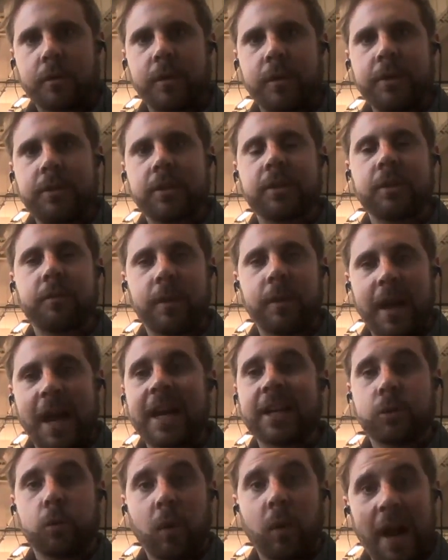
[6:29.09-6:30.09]
This is an
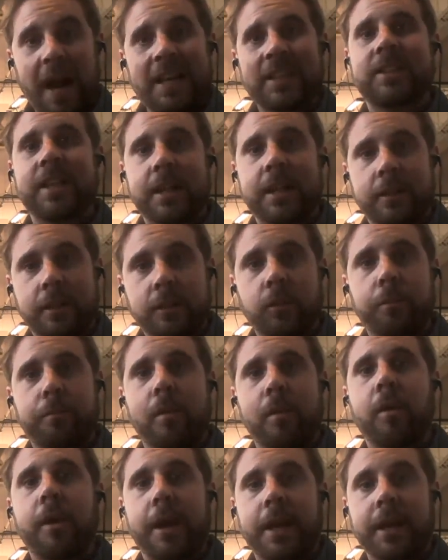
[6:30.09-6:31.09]
actual asset that you're
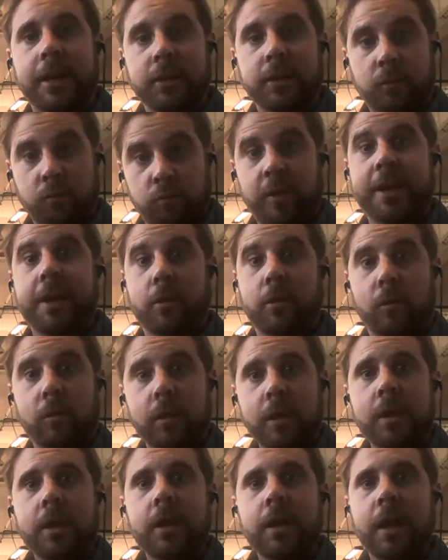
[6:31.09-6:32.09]
buying. It's real,
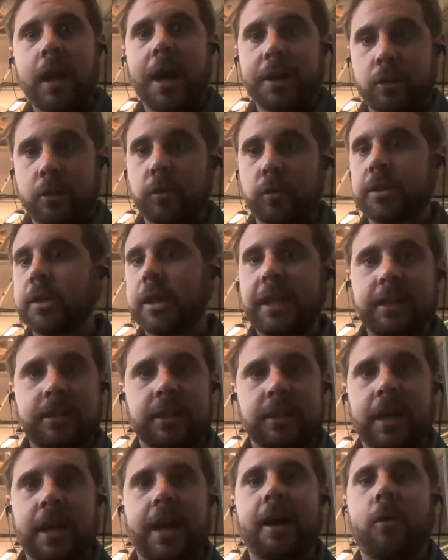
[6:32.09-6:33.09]
and you're just
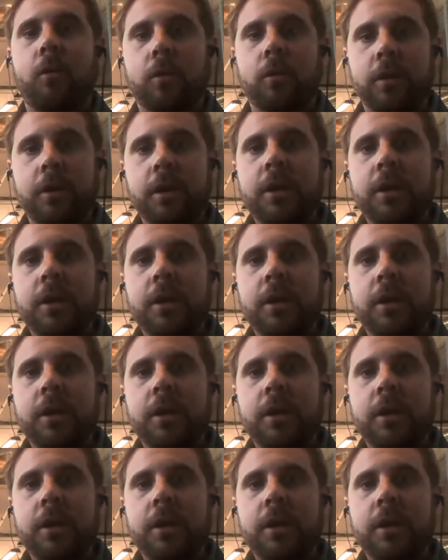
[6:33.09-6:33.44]
leasing it out.